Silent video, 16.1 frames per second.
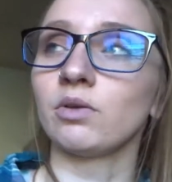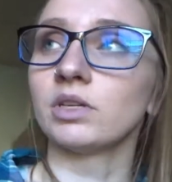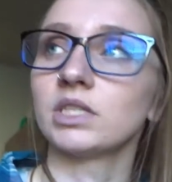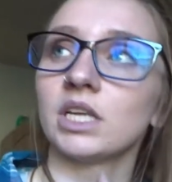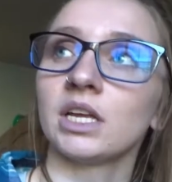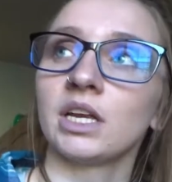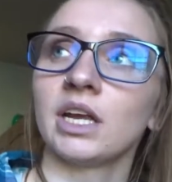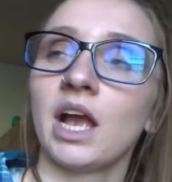was
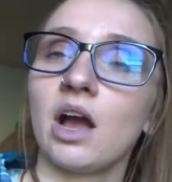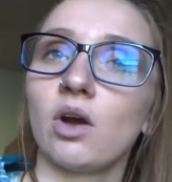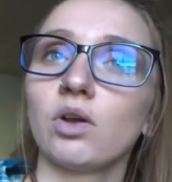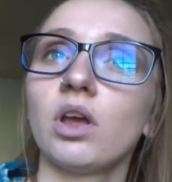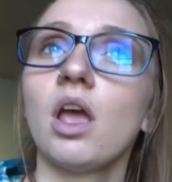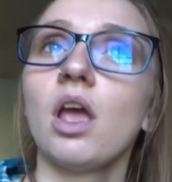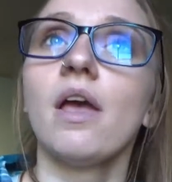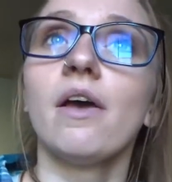sending
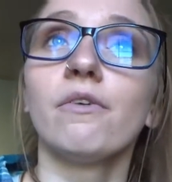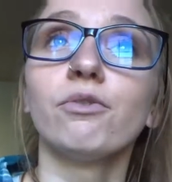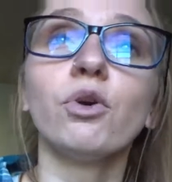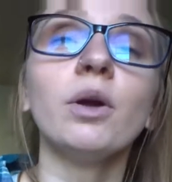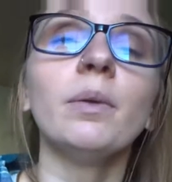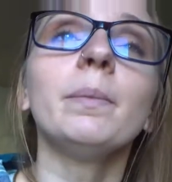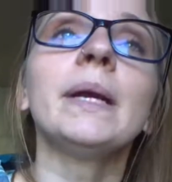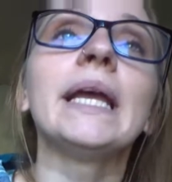out
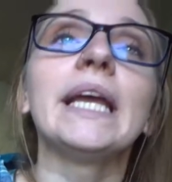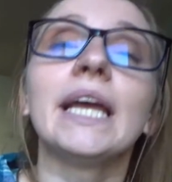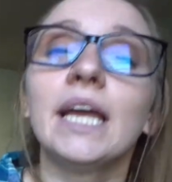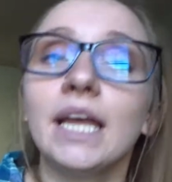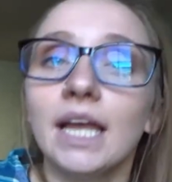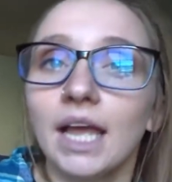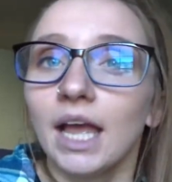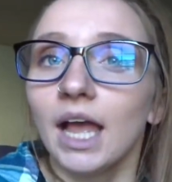for me.
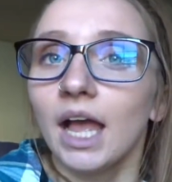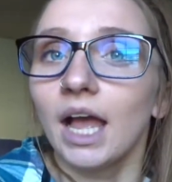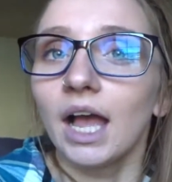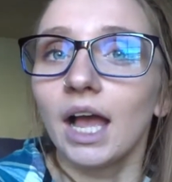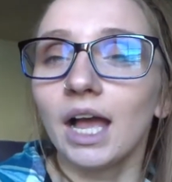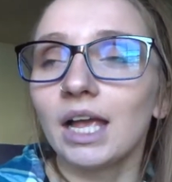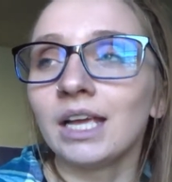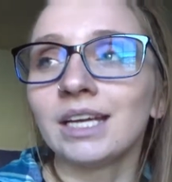
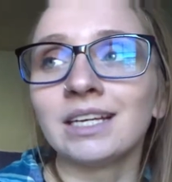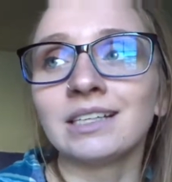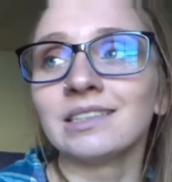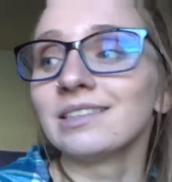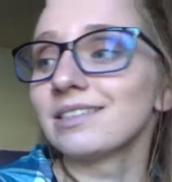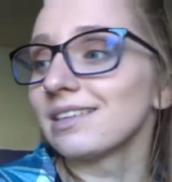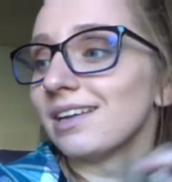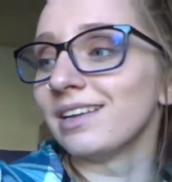
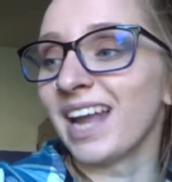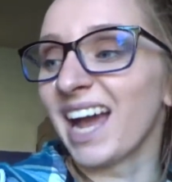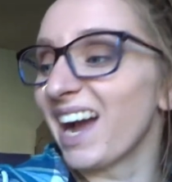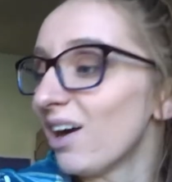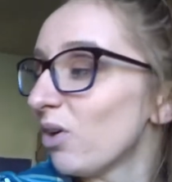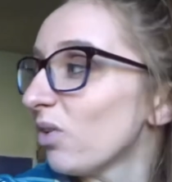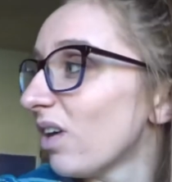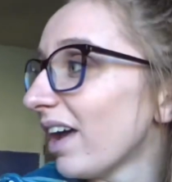And
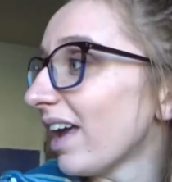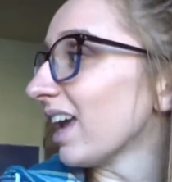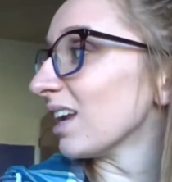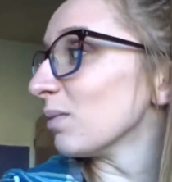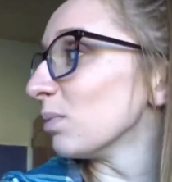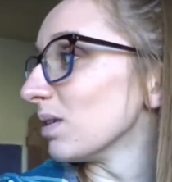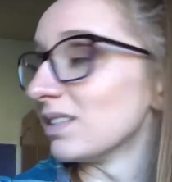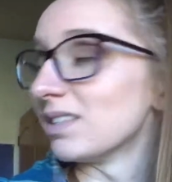now
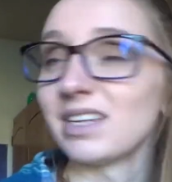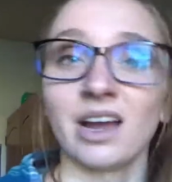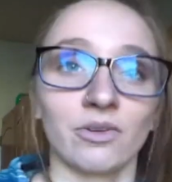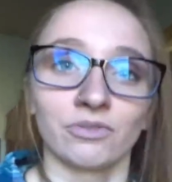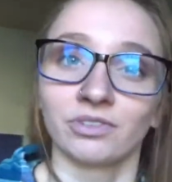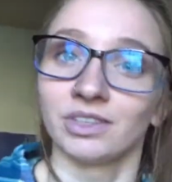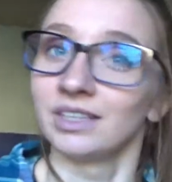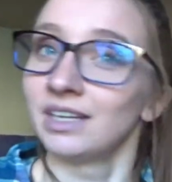Annabelle's down
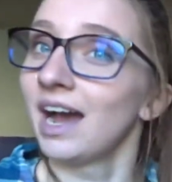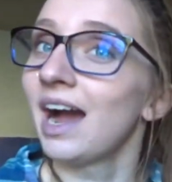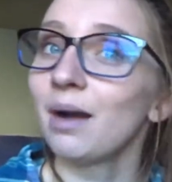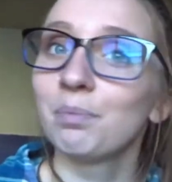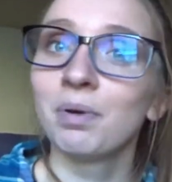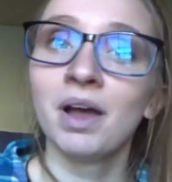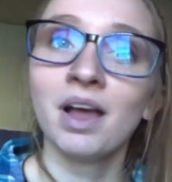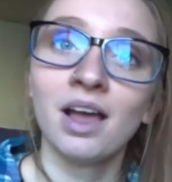for a
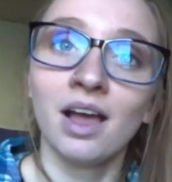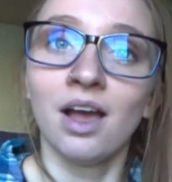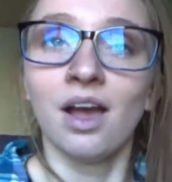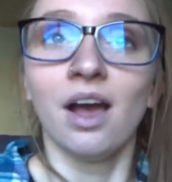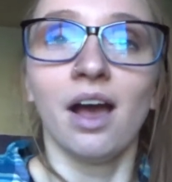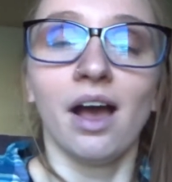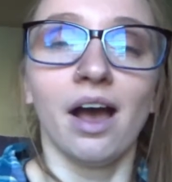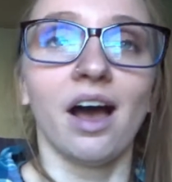nap.
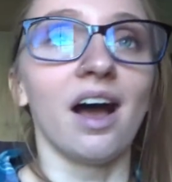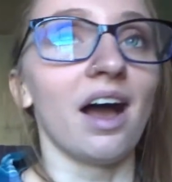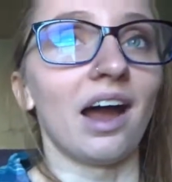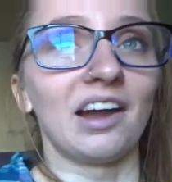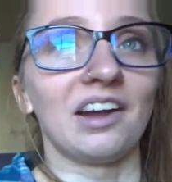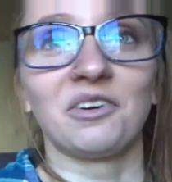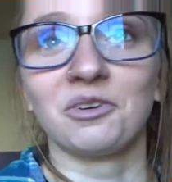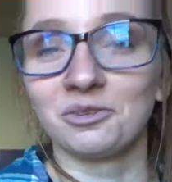
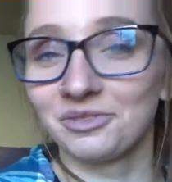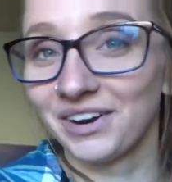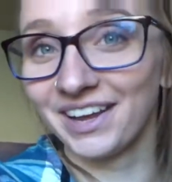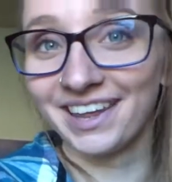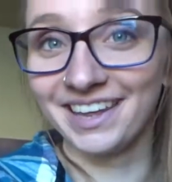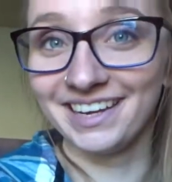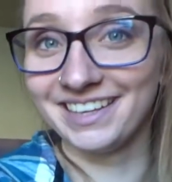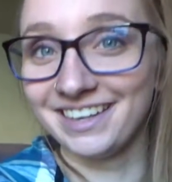I don't
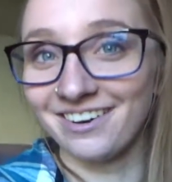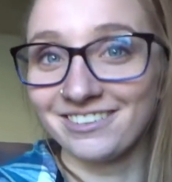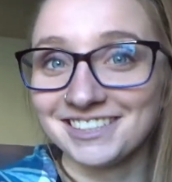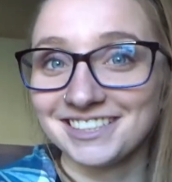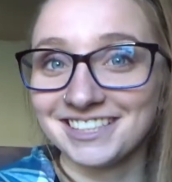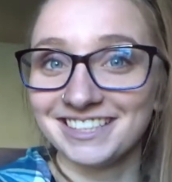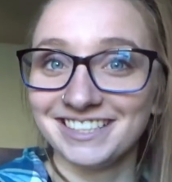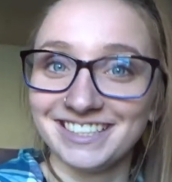really know
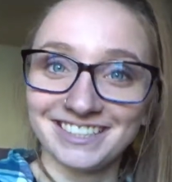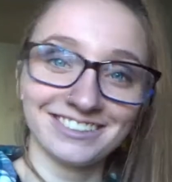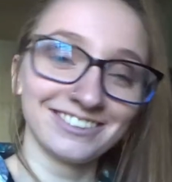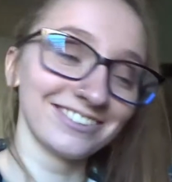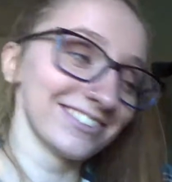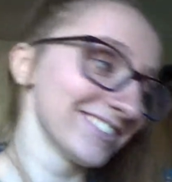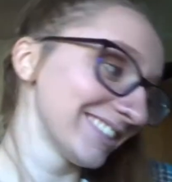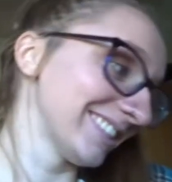what to
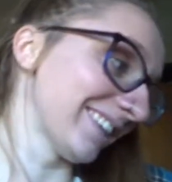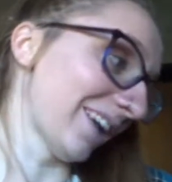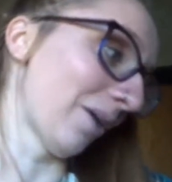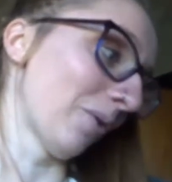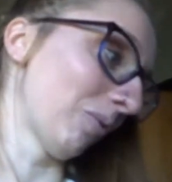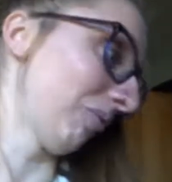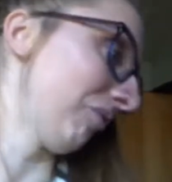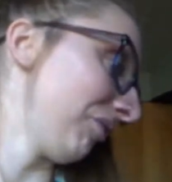do, so